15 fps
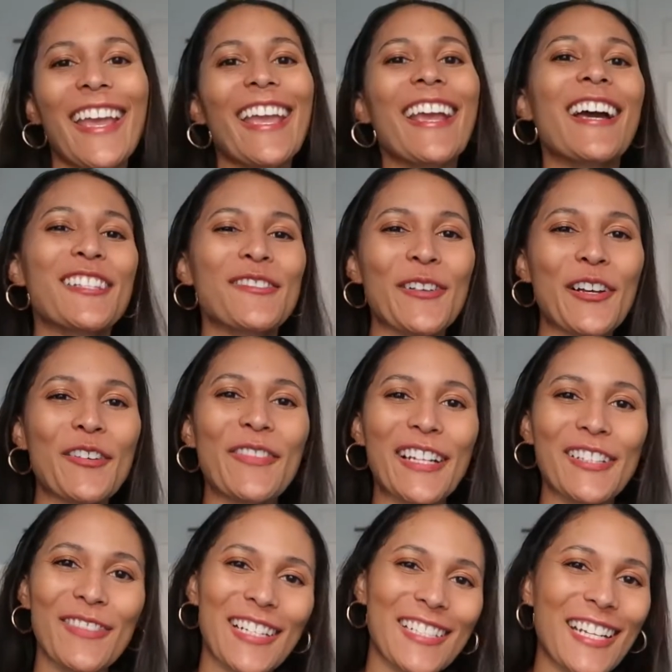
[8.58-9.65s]
Hey guys, welcome
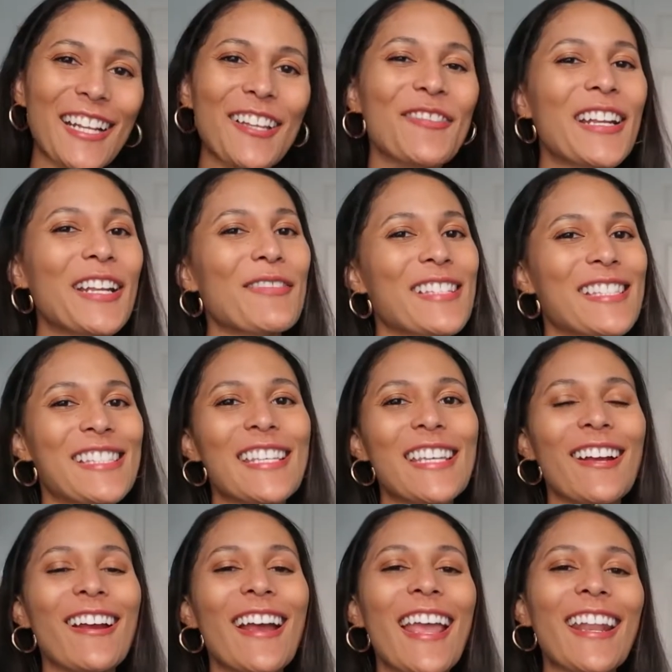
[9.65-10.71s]
back to my channel. My name is Sierra